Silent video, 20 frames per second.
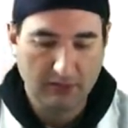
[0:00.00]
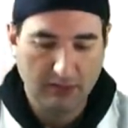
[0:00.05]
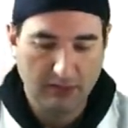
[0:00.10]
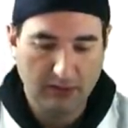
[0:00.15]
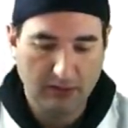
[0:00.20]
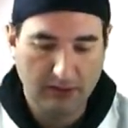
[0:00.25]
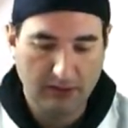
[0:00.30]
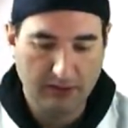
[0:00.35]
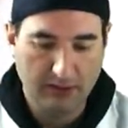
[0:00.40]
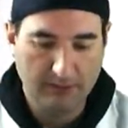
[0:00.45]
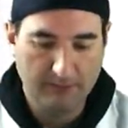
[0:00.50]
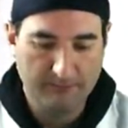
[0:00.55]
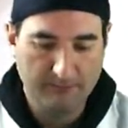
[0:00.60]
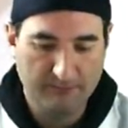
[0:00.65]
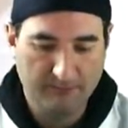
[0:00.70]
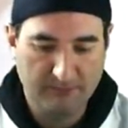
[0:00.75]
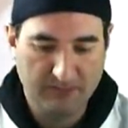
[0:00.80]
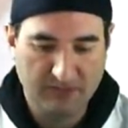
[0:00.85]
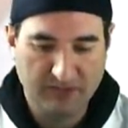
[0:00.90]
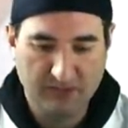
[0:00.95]
Um,
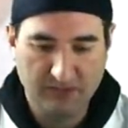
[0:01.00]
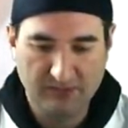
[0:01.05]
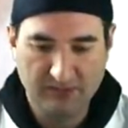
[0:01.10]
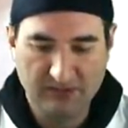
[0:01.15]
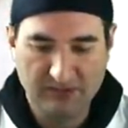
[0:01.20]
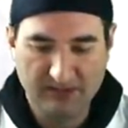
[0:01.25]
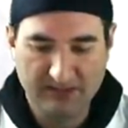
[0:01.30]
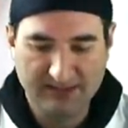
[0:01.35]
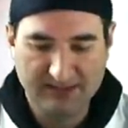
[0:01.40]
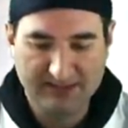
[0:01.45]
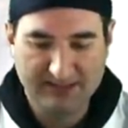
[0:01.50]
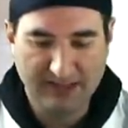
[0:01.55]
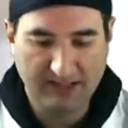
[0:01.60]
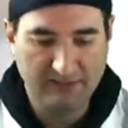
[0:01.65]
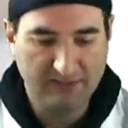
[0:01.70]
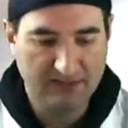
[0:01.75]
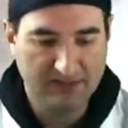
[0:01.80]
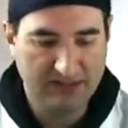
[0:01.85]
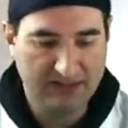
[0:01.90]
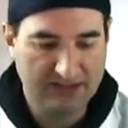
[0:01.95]
during the
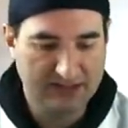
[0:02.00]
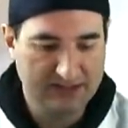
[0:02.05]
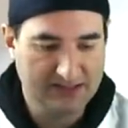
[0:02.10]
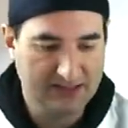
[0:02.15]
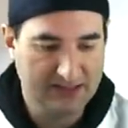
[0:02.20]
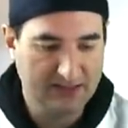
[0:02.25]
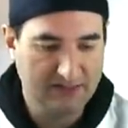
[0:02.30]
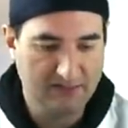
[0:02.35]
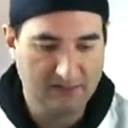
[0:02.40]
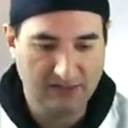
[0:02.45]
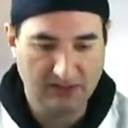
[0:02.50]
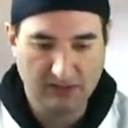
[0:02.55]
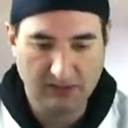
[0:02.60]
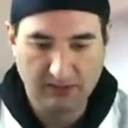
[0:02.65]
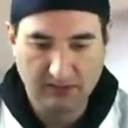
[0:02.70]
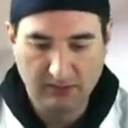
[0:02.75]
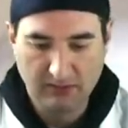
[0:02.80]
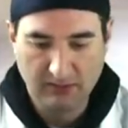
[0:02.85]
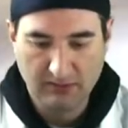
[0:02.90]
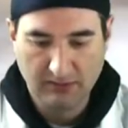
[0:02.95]
seventies even,
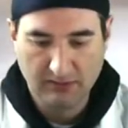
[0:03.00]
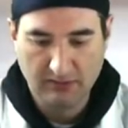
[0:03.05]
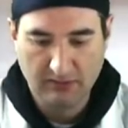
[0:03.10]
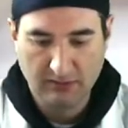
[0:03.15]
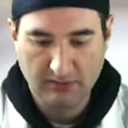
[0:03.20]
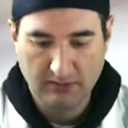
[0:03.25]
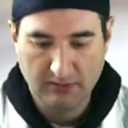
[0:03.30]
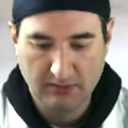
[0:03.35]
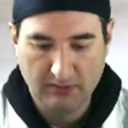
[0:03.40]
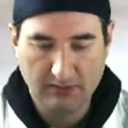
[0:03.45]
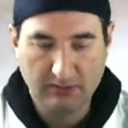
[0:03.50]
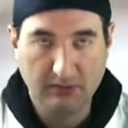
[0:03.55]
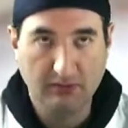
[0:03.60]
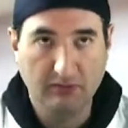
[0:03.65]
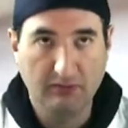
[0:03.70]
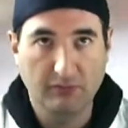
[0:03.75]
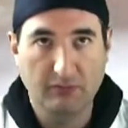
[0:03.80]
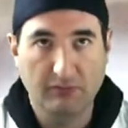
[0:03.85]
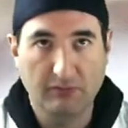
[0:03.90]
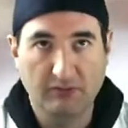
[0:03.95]
you
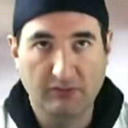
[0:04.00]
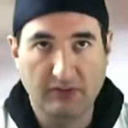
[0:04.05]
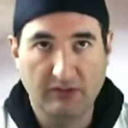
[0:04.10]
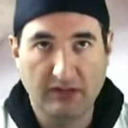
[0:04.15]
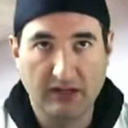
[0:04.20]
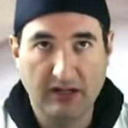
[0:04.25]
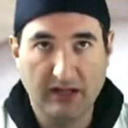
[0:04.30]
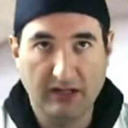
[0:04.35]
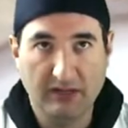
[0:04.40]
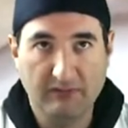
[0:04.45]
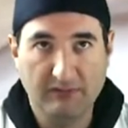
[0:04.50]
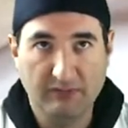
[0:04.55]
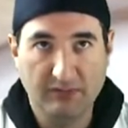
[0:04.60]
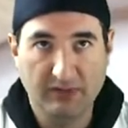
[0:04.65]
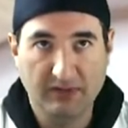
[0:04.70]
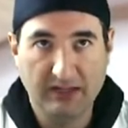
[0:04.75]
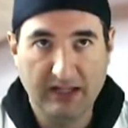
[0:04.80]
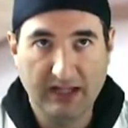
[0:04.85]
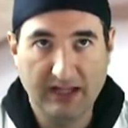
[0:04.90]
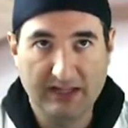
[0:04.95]
know, not
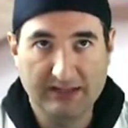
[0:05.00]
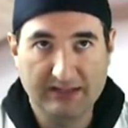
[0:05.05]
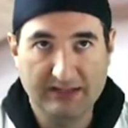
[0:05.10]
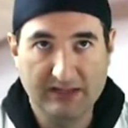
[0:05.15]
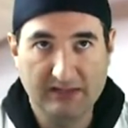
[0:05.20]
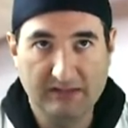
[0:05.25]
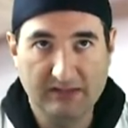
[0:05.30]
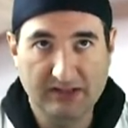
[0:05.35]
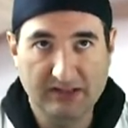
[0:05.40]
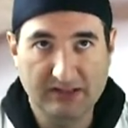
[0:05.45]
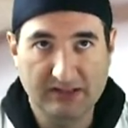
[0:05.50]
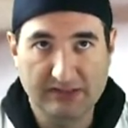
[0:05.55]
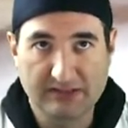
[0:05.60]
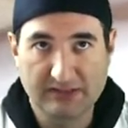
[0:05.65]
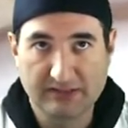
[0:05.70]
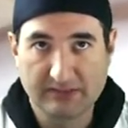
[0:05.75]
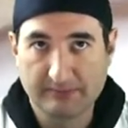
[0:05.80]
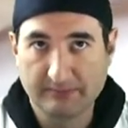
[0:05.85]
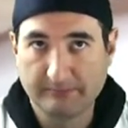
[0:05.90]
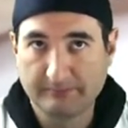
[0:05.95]
everybody had T Vs.
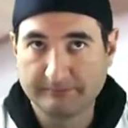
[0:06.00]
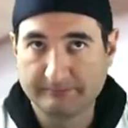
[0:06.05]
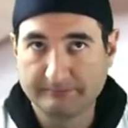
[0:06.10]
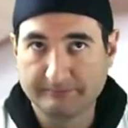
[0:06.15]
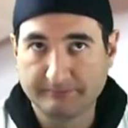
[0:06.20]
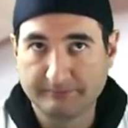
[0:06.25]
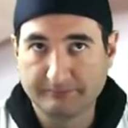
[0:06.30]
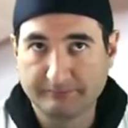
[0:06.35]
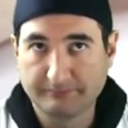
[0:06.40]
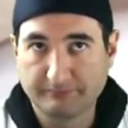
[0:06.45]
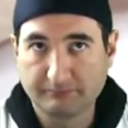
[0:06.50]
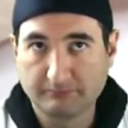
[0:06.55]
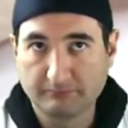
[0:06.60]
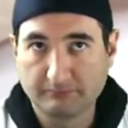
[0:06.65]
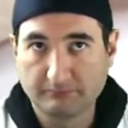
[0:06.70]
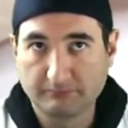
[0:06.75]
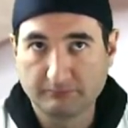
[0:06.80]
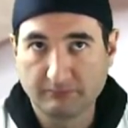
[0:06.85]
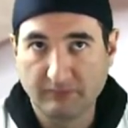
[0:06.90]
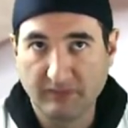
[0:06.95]

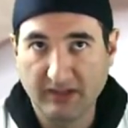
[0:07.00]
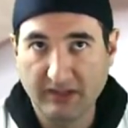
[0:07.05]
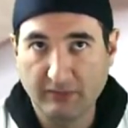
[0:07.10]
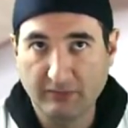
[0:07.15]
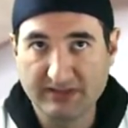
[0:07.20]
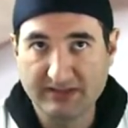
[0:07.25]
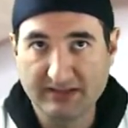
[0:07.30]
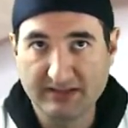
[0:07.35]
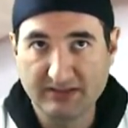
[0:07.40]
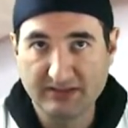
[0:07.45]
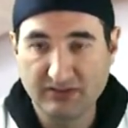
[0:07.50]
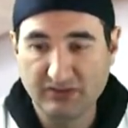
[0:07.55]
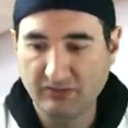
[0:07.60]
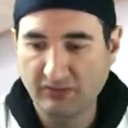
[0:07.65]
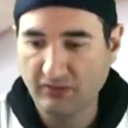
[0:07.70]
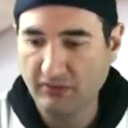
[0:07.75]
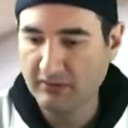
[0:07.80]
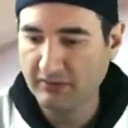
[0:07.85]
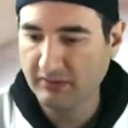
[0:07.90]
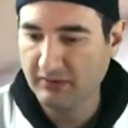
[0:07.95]
And that wasn't too
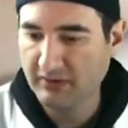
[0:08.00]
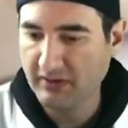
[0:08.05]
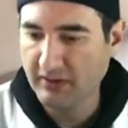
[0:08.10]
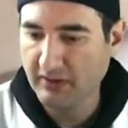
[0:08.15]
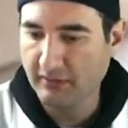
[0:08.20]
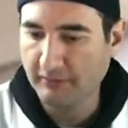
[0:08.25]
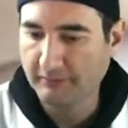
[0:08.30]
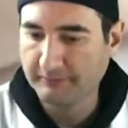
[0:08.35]
long ago.